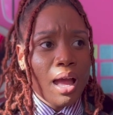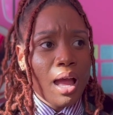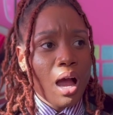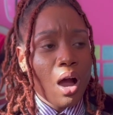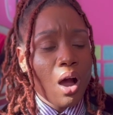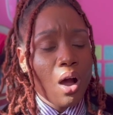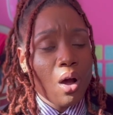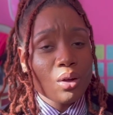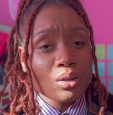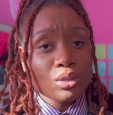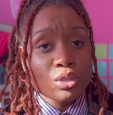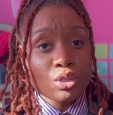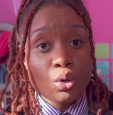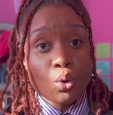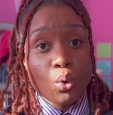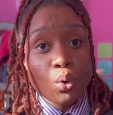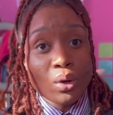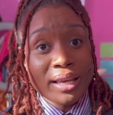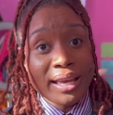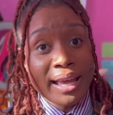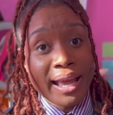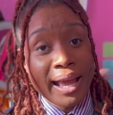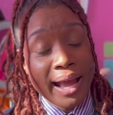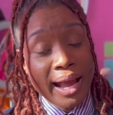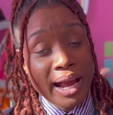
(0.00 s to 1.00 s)
until
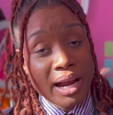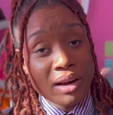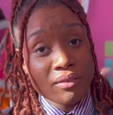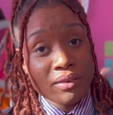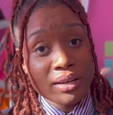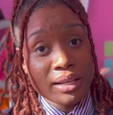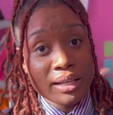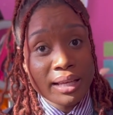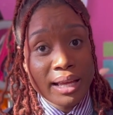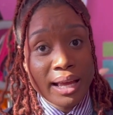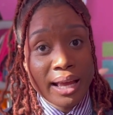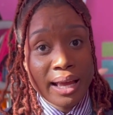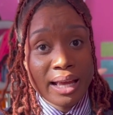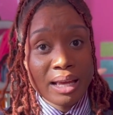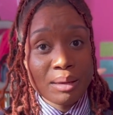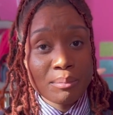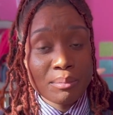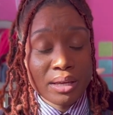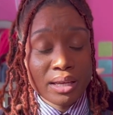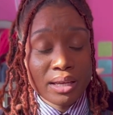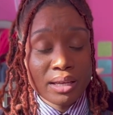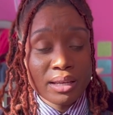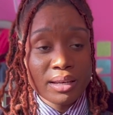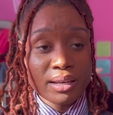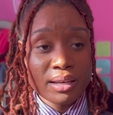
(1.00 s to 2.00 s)
Karen came
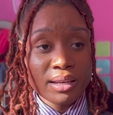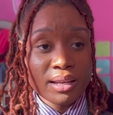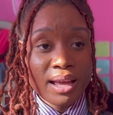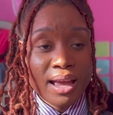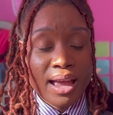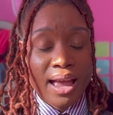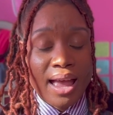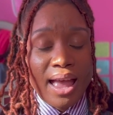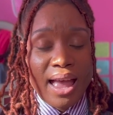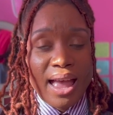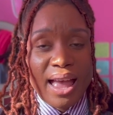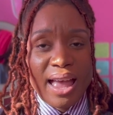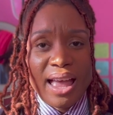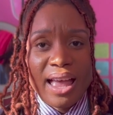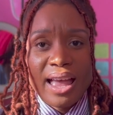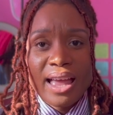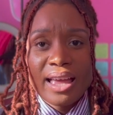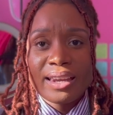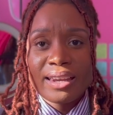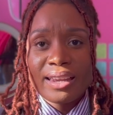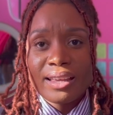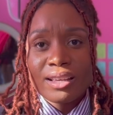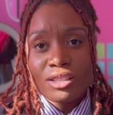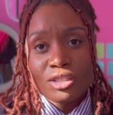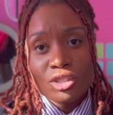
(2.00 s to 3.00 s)
in
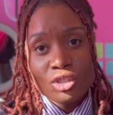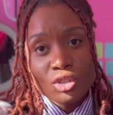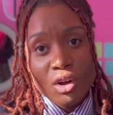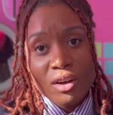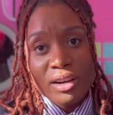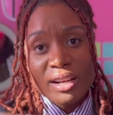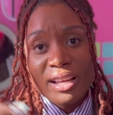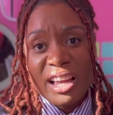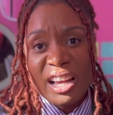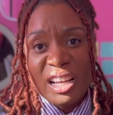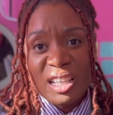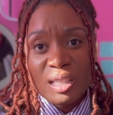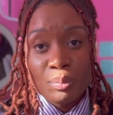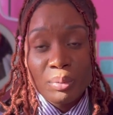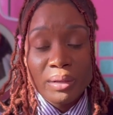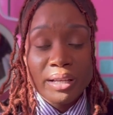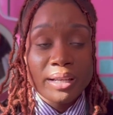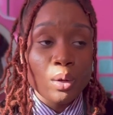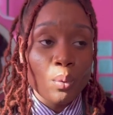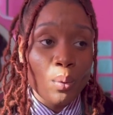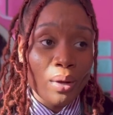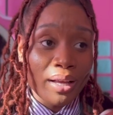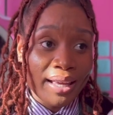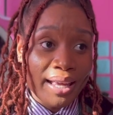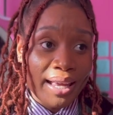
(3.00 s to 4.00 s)
and started explaining
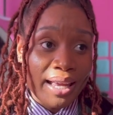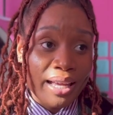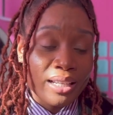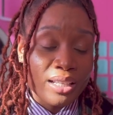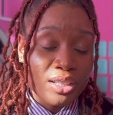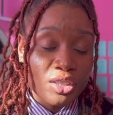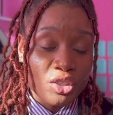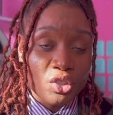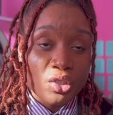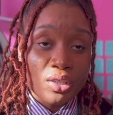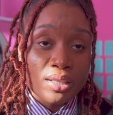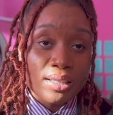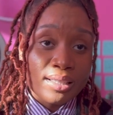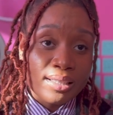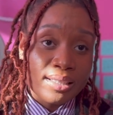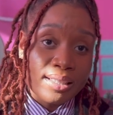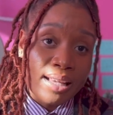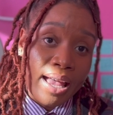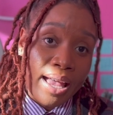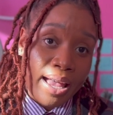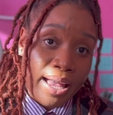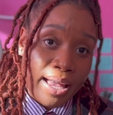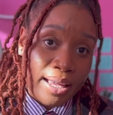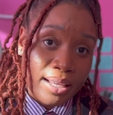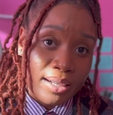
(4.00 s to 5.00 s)
what Candiace just
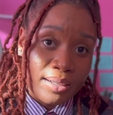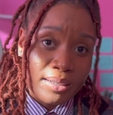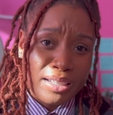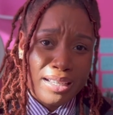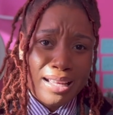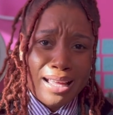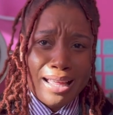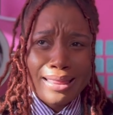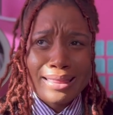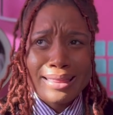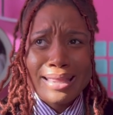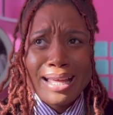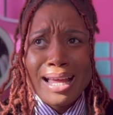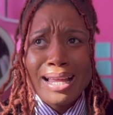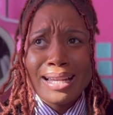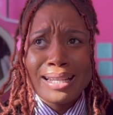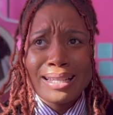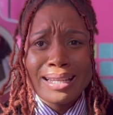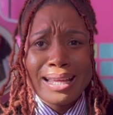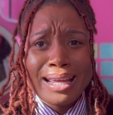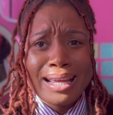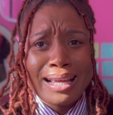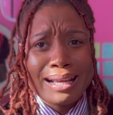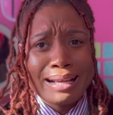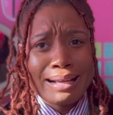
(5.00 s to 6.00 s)
said. Then
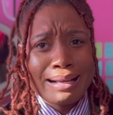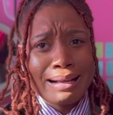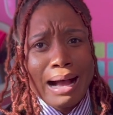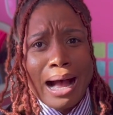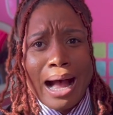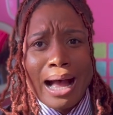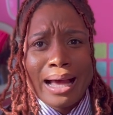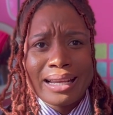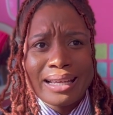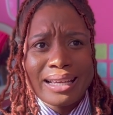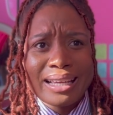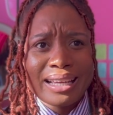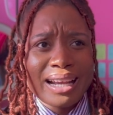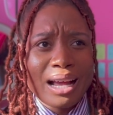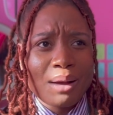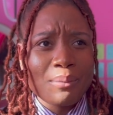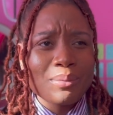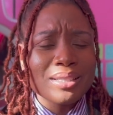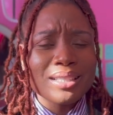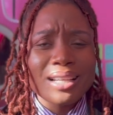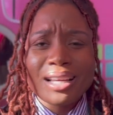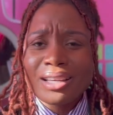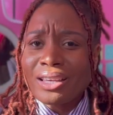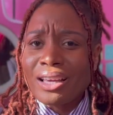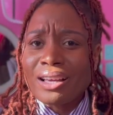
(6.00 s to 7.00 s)
they got it, and I was
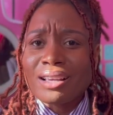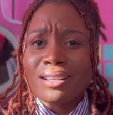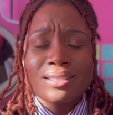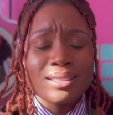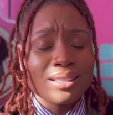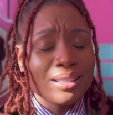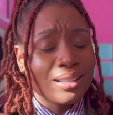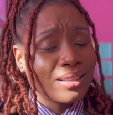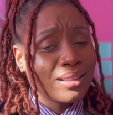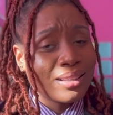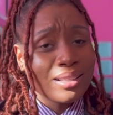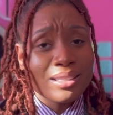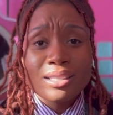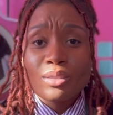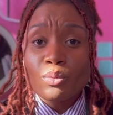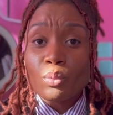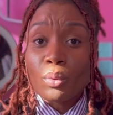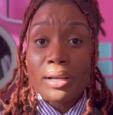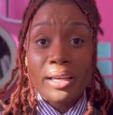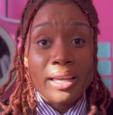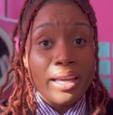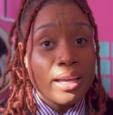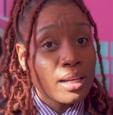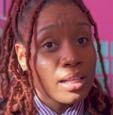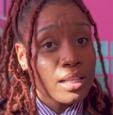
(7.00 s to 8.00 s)
like, yeah, see, this is what
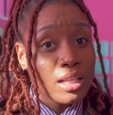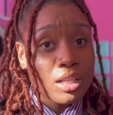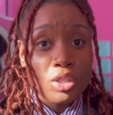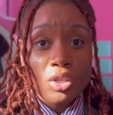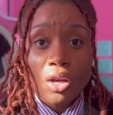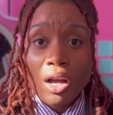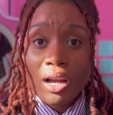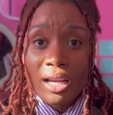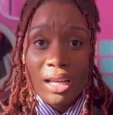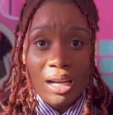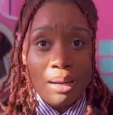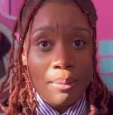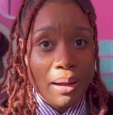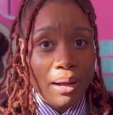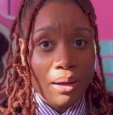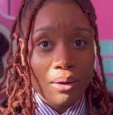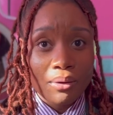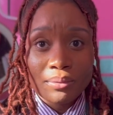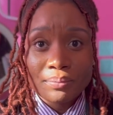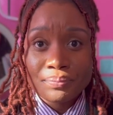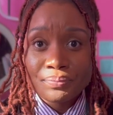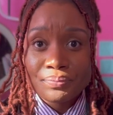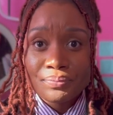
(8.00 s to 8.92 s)
Candiace is talking about.